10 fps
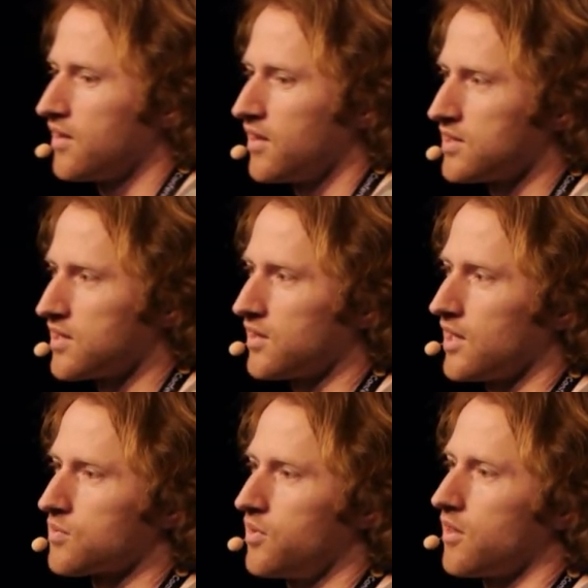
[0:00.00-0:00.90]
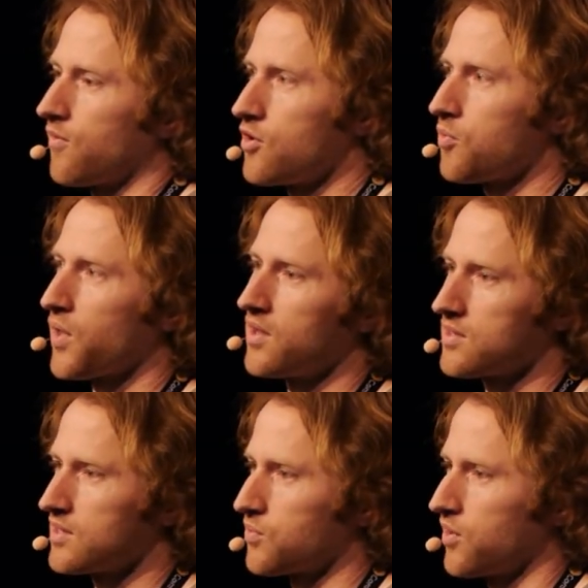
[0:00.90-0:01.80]
is that that's one of the few
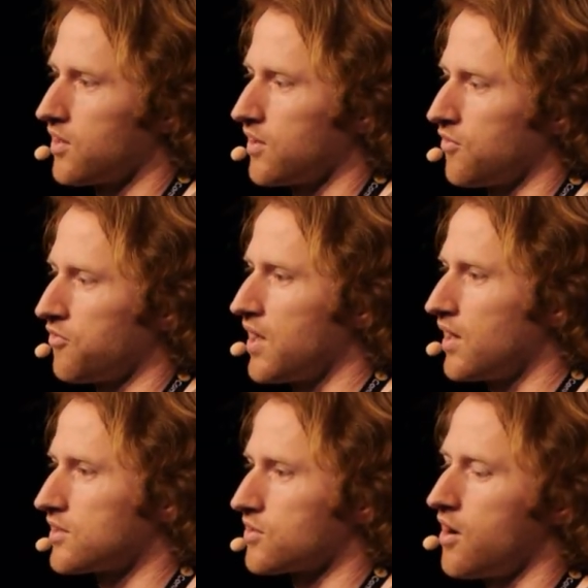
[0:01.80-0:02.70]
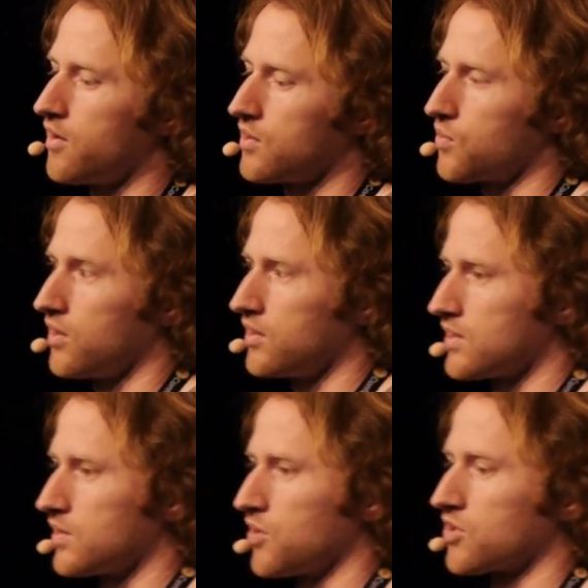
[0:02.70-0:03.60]
places where the fans are already really
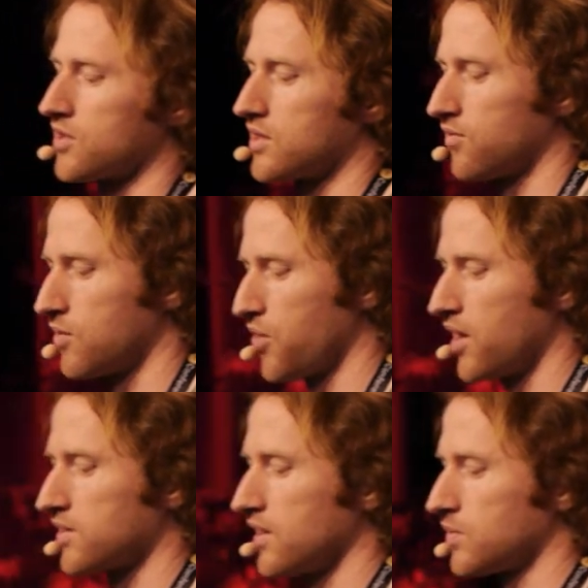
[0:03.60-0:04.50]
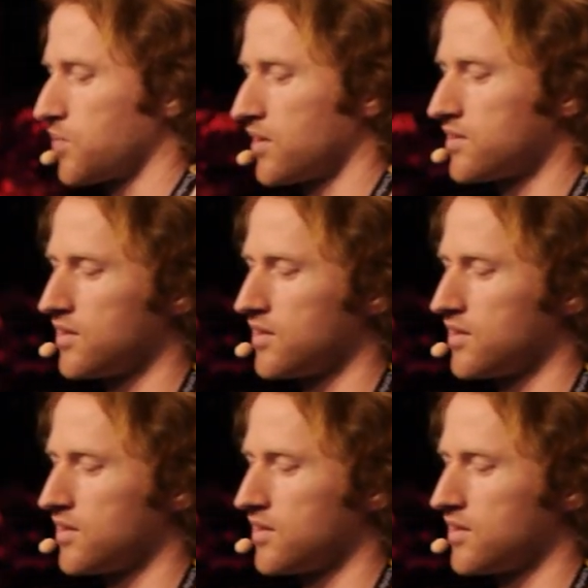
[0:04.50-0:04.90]
suspicious of the process because they